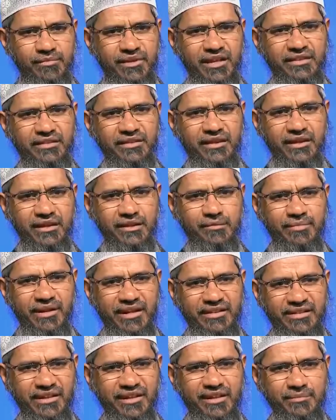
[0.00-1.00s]

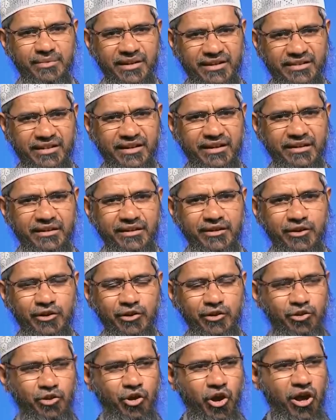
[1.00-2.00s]
Brother,
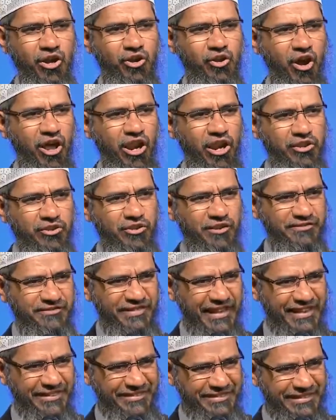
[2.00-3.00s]
your knowledge of
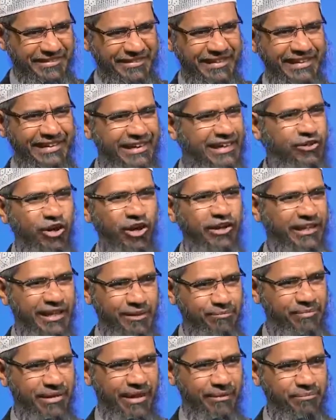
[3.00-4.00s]
science is little, not
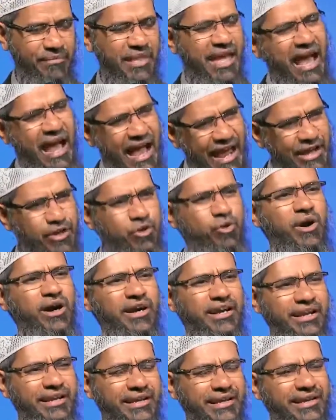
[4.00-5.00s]
in-depth. I do
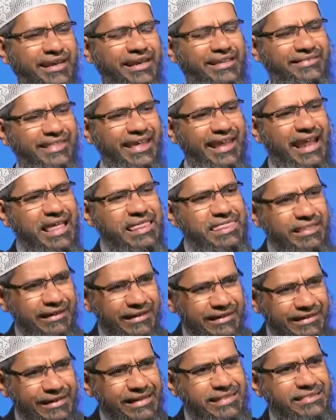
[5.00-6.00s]
agree. There are
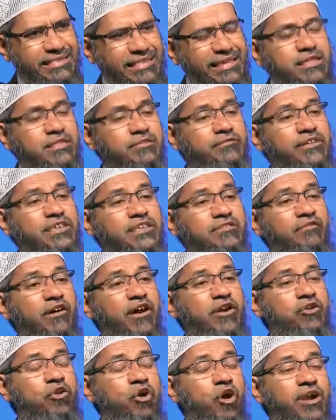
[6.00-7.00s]
certain things which
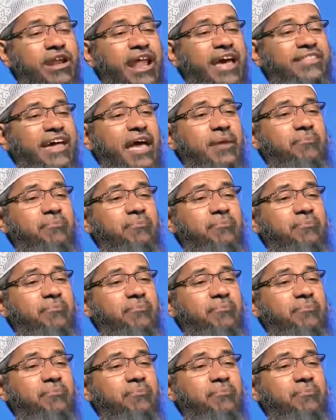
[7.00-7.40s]
were known as